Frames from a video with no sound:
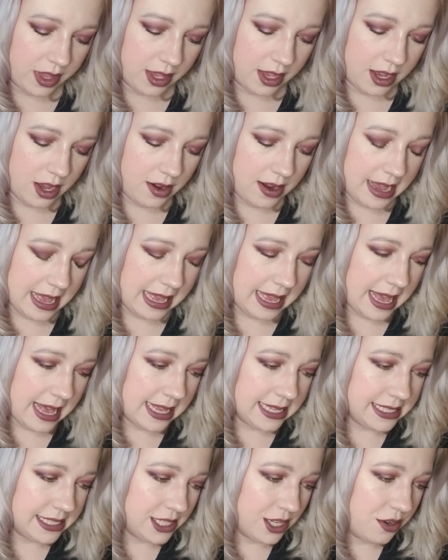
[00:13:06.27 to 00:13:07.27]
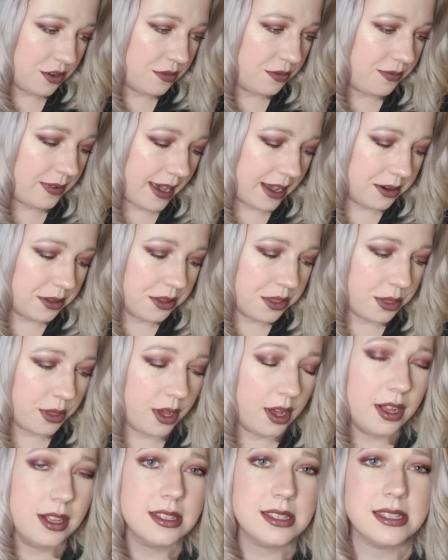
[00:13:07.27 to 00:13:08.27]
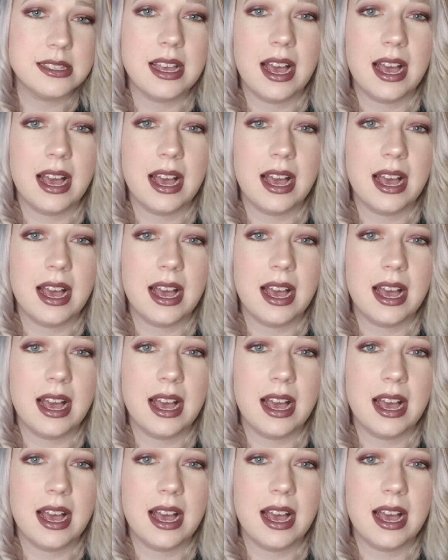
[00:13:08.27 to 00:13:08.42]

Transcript: All right, guys, so final thoughts.